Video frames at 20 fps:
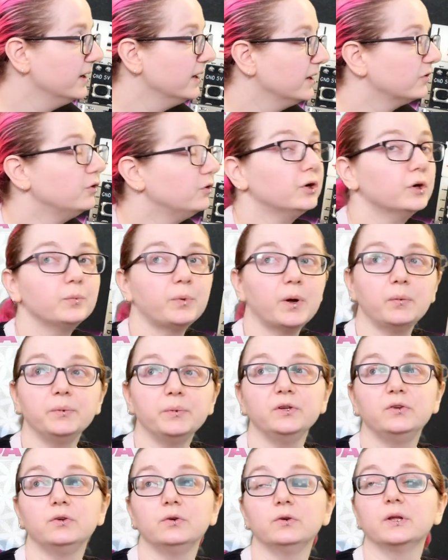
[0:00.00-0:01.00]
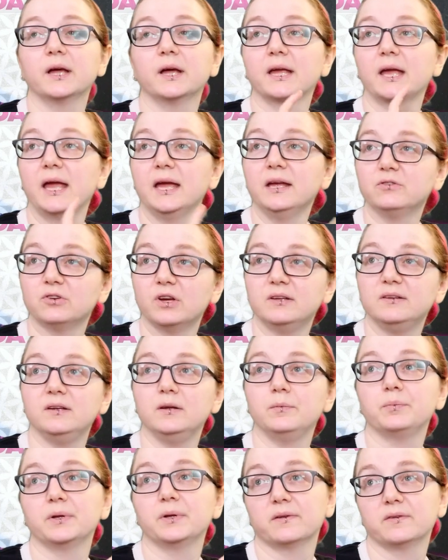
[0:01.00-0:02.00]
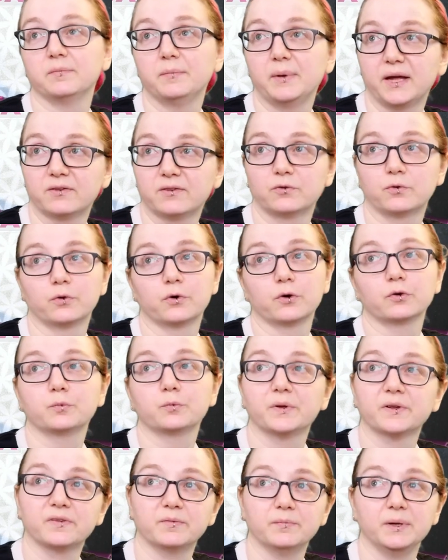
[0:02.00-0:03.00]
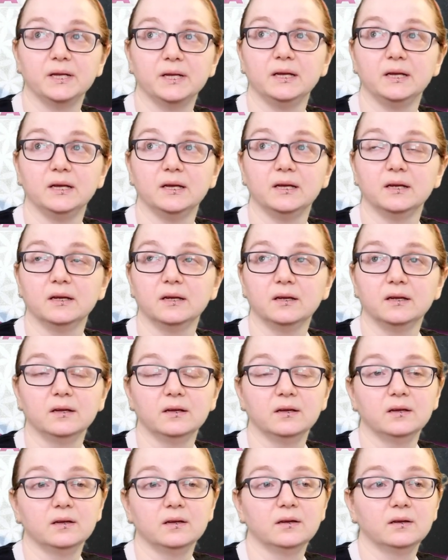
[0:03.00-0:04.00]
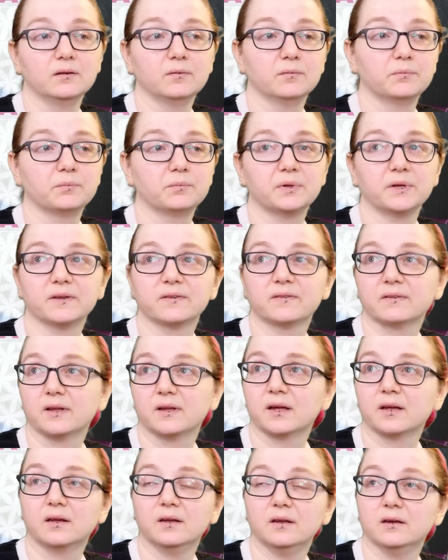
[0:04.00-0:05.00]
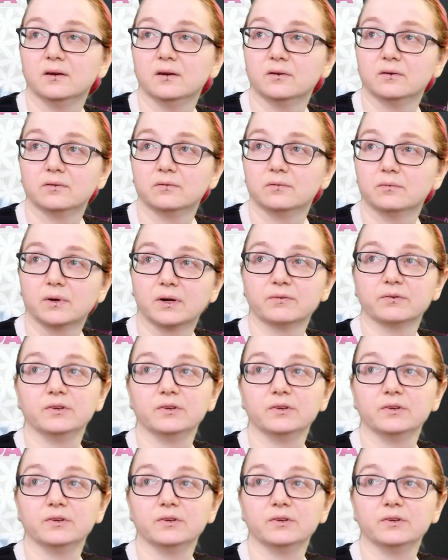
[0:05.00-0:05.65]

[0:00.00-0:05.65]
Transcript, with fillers: So you could probably do like HID plus mass storage plus MIDI plus like you know whatever